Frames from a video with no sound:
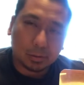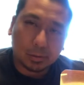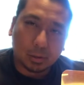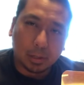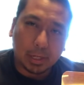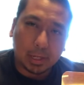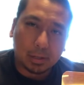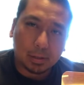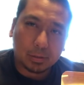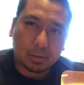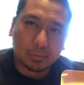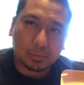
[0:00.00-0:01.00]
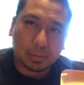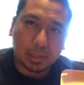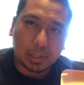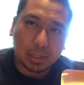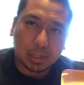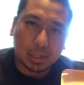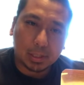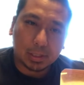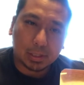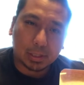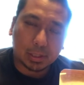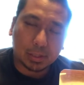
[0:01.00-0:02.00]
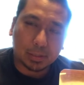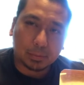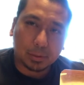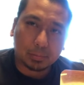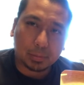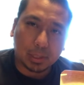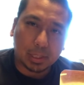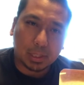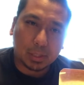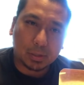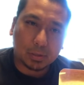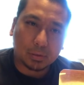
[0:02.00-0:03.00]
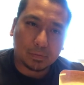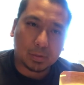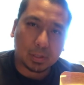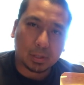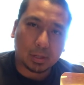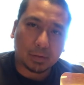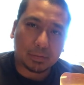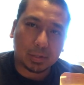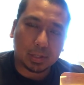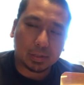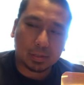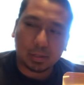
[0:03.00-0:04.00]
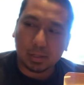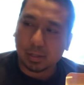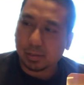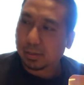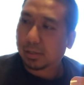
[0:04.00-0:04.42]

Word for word: go Halos. Hopefully uh, get some good players over the off season. Uh,